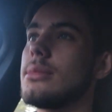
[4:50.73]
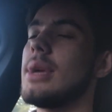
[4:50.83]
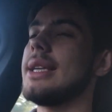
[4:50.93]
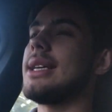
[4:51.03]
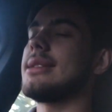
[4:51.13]

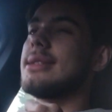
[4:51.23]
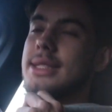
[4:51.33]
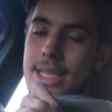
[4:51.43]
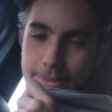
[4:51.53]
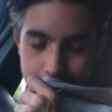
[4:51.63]
it doesn't
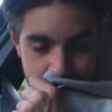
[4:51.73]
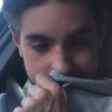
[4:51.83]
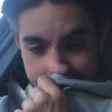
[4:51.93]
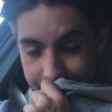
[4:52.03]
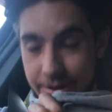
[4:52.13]
seem very
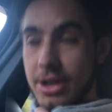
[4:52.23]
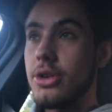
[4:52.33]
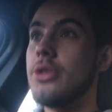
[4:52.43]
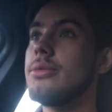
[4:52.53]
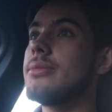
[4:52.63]

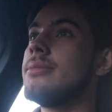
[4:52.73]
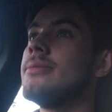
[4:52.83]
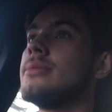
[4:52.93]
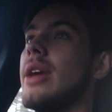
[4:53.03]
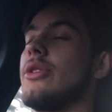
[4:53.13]
difficult
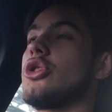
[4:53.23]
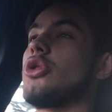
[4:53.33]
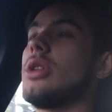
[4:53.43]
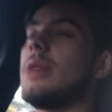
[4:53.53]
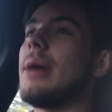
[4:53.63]
if you're
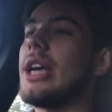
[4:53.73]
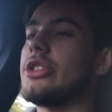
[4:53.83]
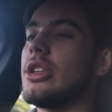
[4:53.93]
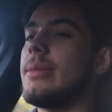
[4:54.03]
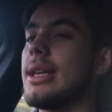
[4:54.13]
truly
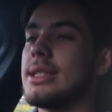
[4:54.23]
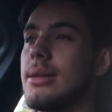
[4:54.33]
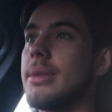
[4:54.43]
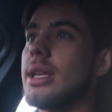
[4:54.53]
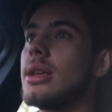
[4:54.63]
passionate about
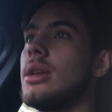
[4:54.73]
something